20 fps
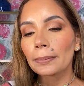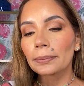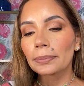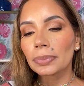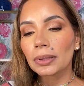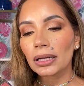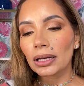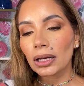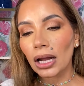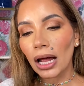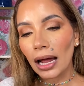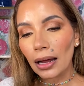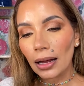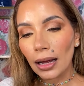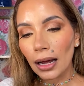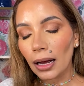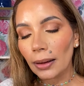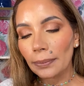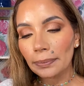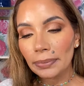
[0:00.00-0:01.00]

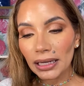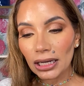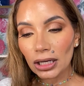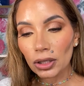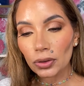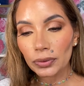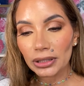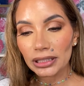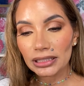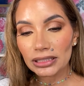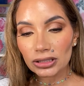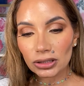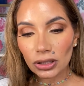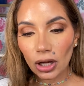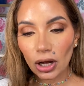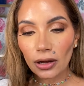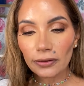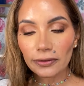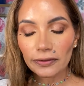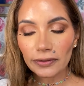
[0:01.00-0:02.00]
pillowy,
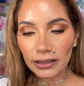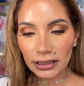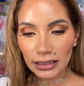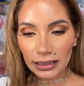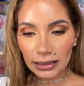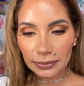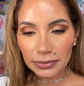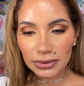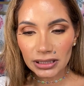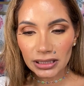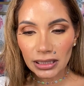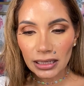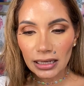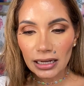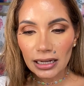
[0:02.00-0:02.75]
soft lips.